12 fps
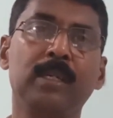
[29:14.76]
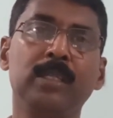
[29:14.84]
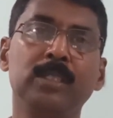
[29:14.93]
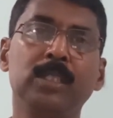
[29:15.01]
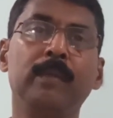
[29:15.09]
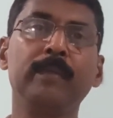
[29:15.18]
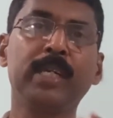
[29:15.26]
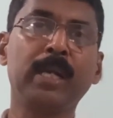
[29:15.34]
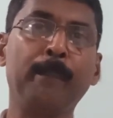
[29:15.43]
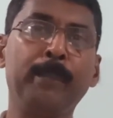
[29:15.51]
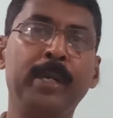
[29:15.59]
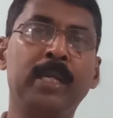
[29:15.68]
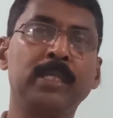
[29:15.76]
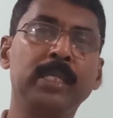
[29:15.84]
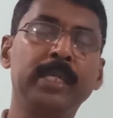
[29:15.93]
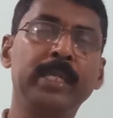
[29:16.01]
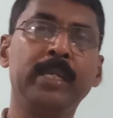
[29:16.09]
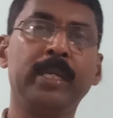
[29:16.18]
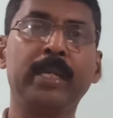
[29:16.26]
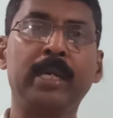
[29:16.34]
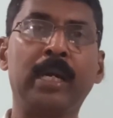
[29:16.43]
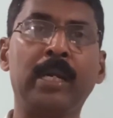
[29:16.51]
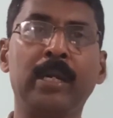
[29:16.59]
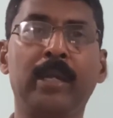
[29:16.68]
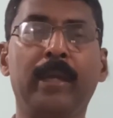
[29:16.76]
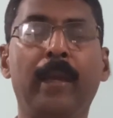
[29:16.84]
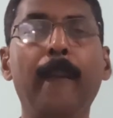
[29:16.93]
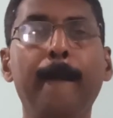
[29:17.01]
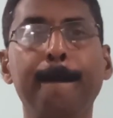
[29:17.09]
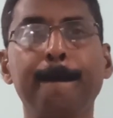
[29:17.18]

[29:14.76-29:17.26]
So when we compare the DNA and RNA,